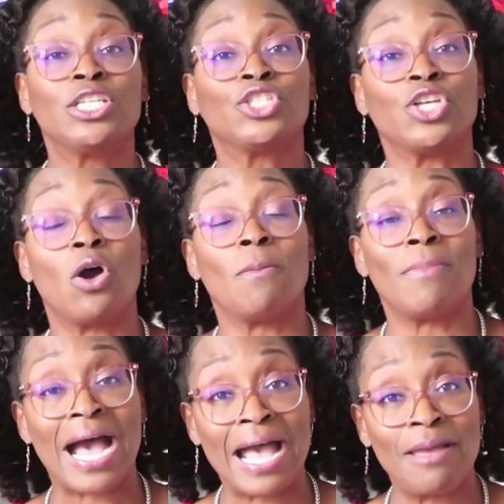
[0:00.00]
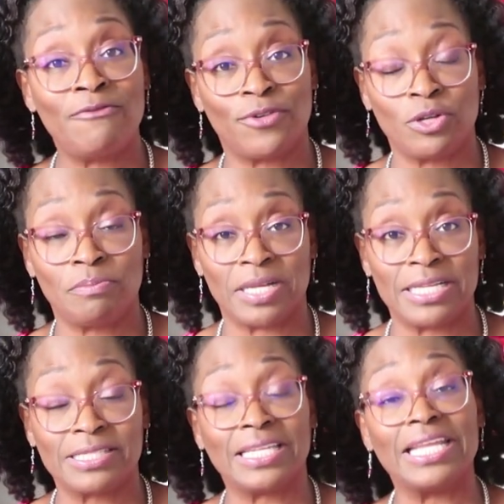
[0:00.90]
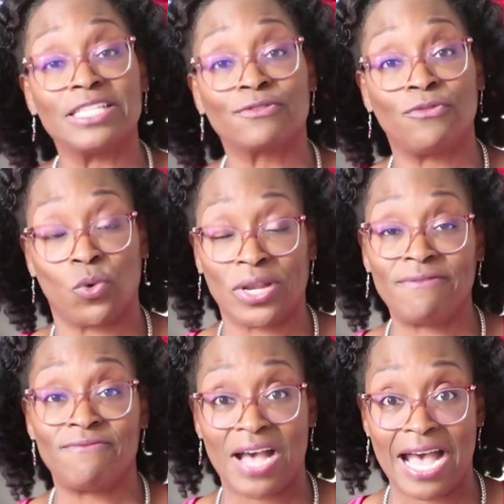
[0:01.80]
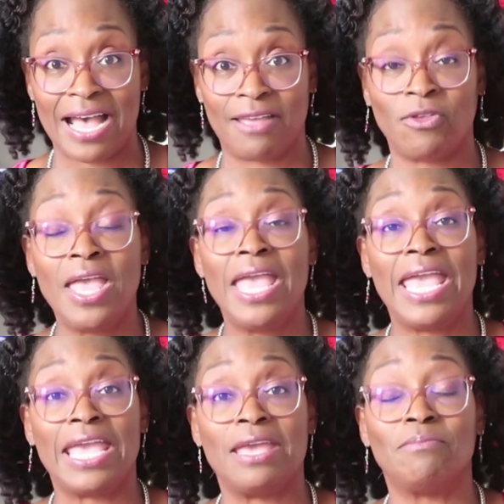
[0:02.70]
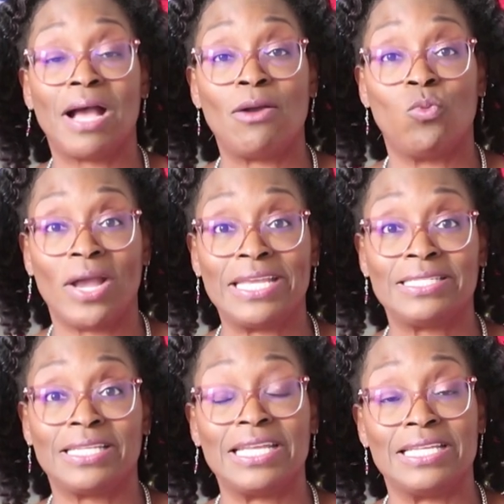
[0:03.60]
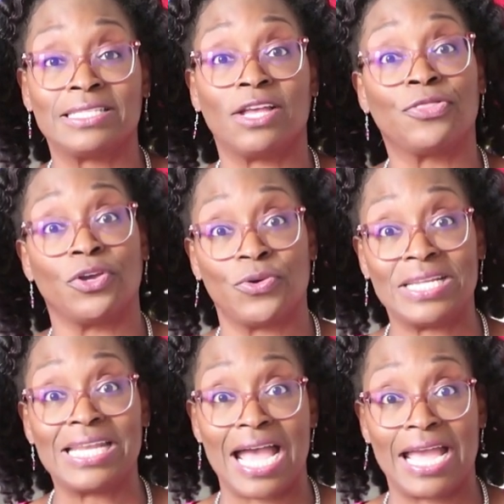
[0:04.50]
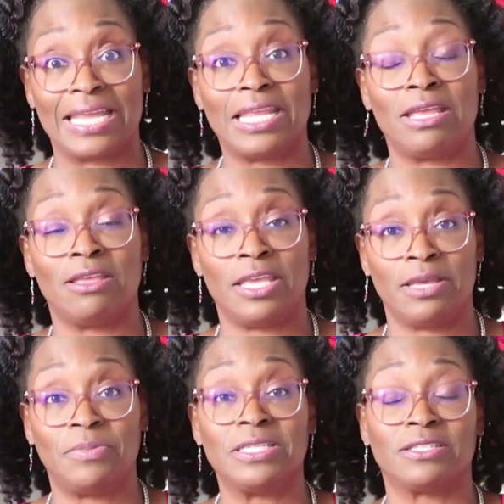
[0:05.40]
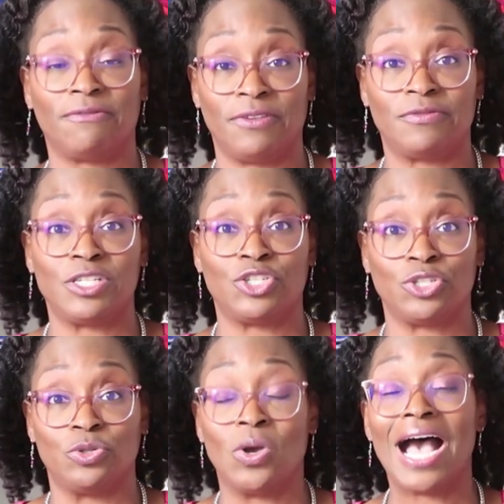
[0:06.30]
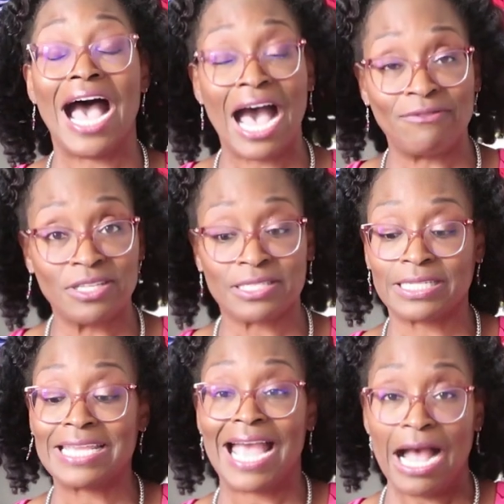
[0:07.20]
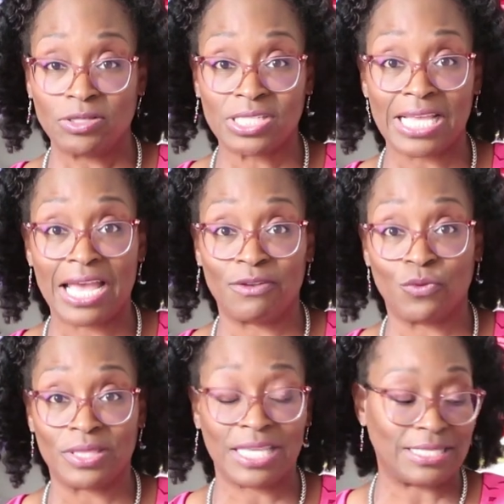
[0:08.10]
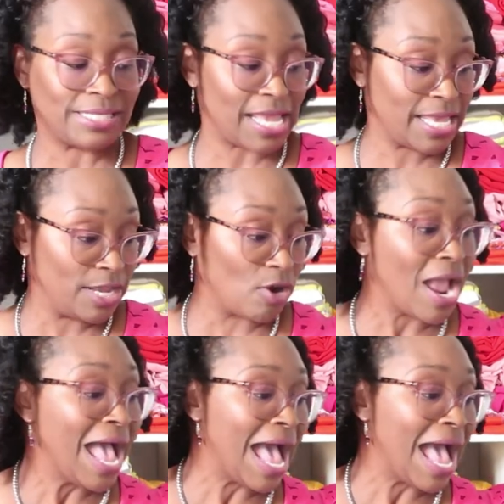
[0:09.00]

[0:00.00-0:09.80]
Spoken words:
So my full bust is 45, and my waist is a 39, and hip is a 52. Obviously outside of what they say here.